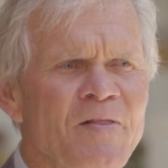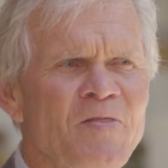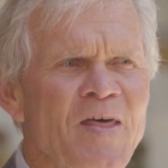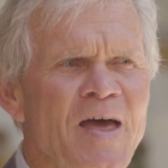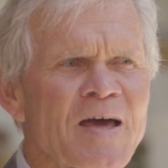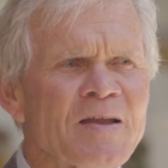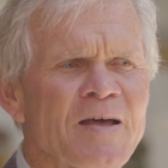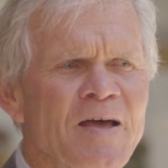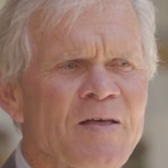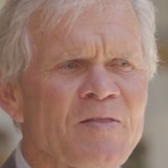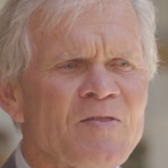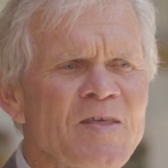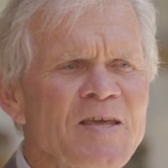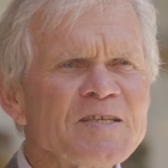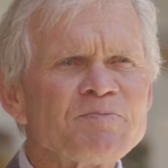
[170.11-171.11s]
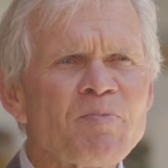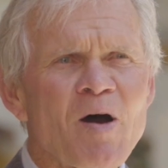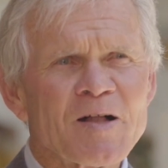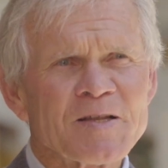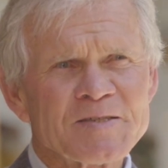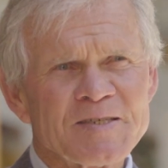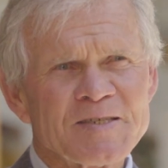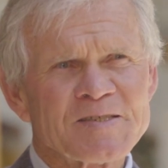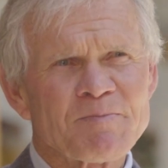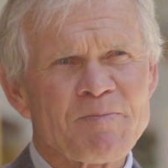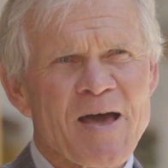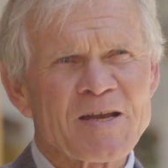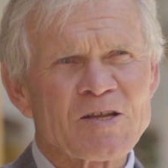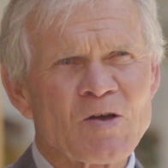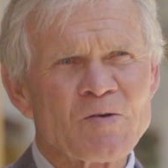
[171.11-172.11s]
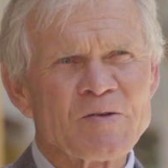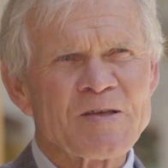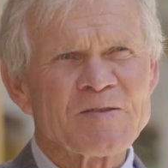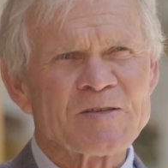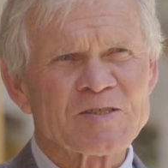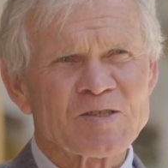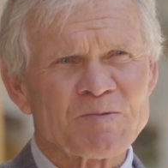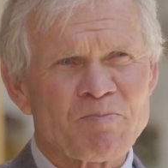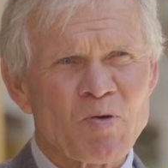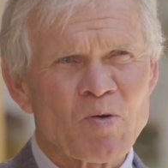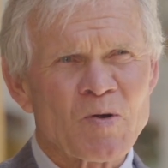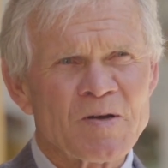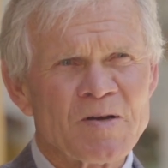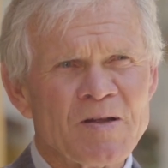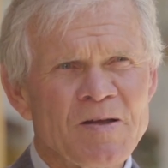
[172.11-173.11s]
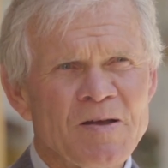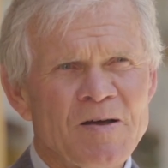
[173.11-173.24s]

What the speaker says: that these policies at Patagonia that support